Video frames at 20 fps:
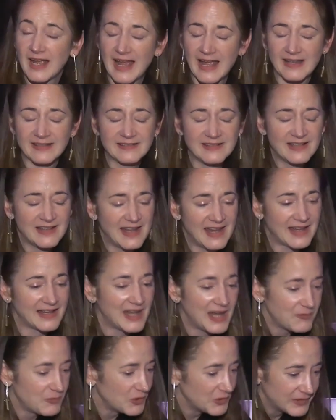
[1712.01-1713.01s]
and I
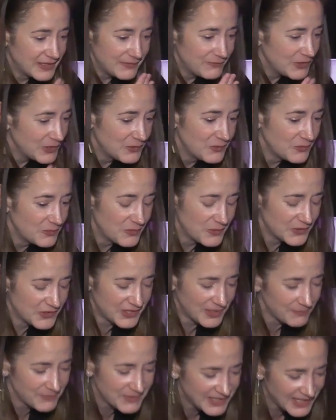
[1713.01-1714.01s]
will give you
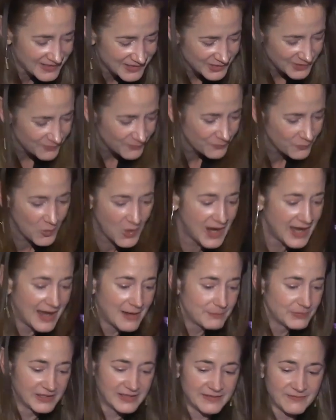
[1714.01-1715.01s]
some sense of why I
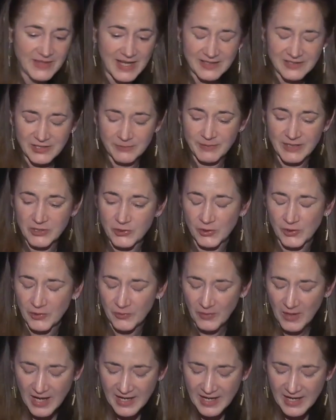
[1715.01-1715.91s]
believe that to be true.